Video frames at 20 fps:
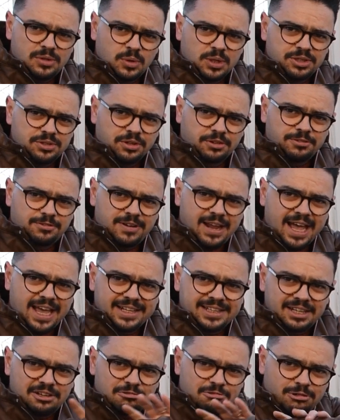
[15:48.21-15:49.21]
when you're
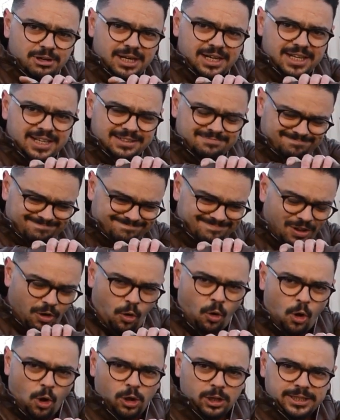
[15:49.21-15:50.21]
flying. They really
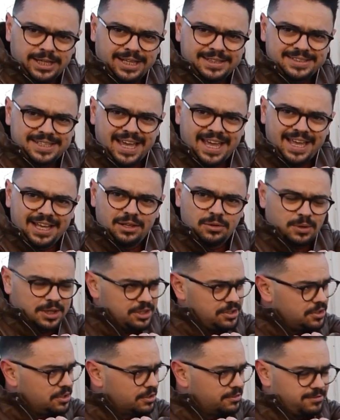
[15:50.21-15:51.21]
hold that tail
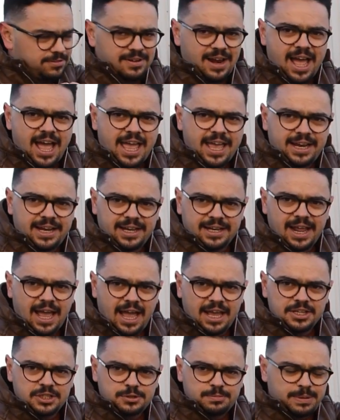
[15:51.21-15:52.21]
when you're flying at
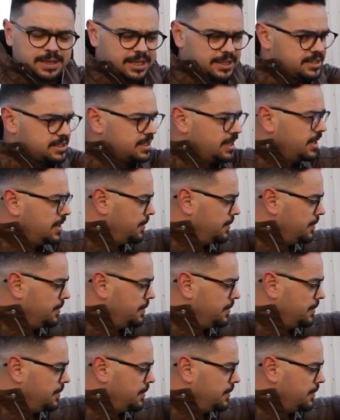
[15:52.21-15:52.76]
high speeds.